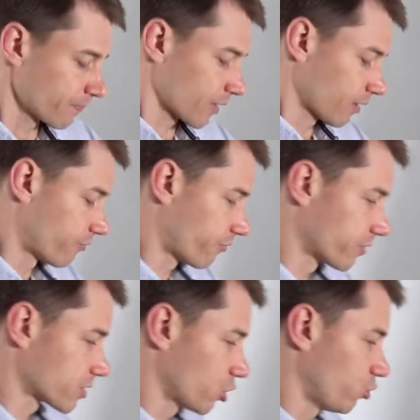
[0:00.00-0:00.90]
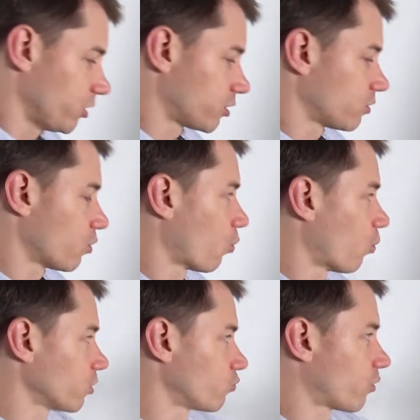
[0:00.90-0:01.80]
First, you need to know
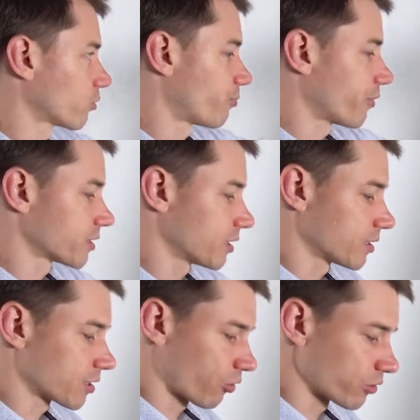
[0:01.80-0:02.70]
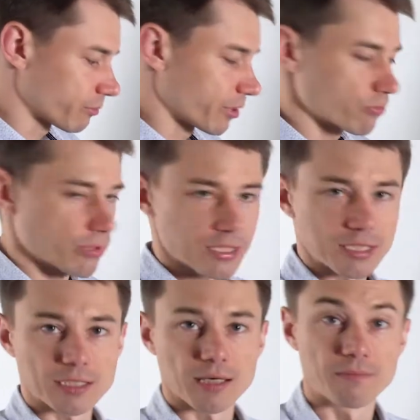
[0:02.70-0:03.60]
what WordPress is, content management
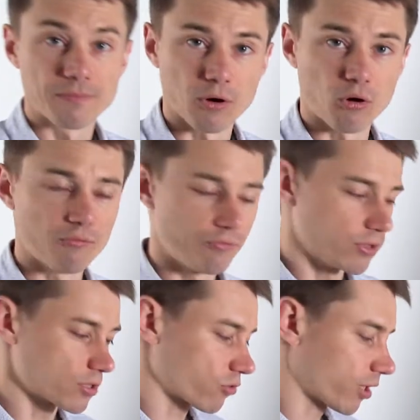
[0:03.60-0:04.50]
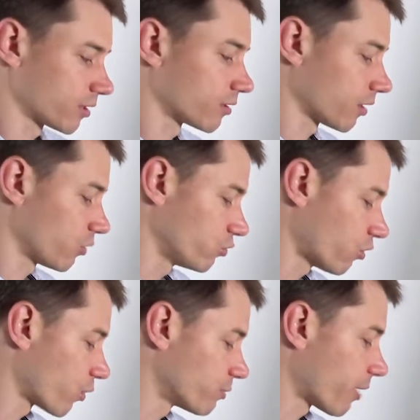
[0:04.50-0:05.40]
system, obvious, right? You
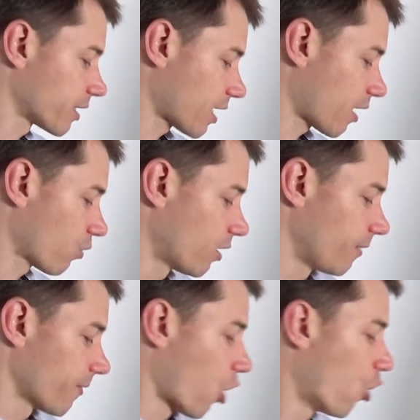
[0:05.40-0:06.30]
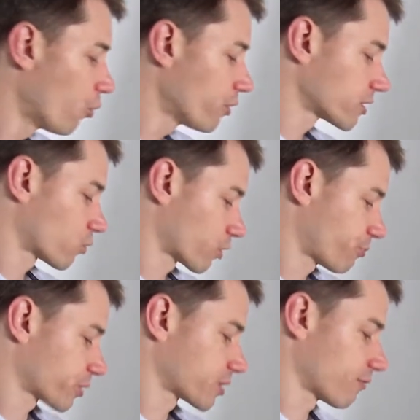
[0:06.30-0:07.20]
know it by now. Who is a
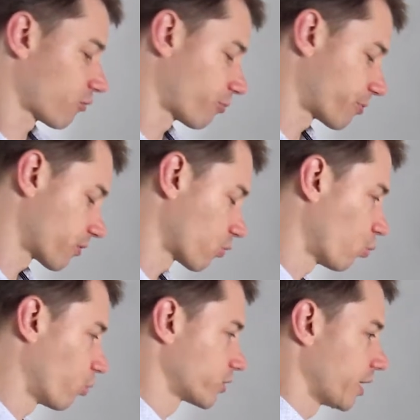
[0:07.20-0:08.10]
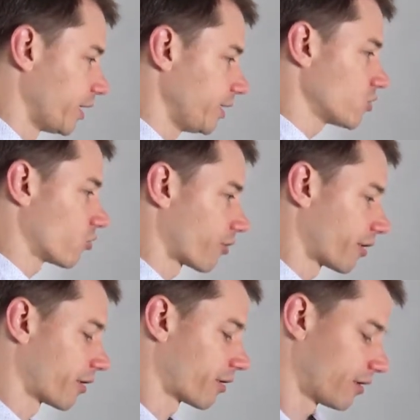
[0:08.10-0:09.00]
WordPress developer, what his or
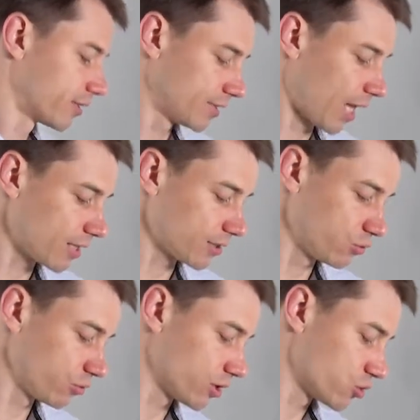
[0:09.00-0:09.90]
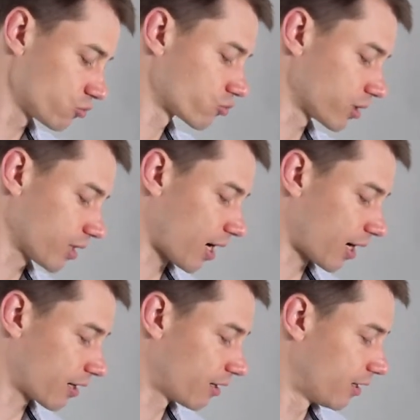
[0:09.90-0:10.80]
her daily duties usually
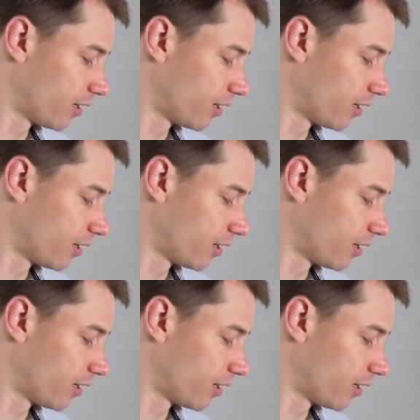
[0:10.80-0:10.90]
are,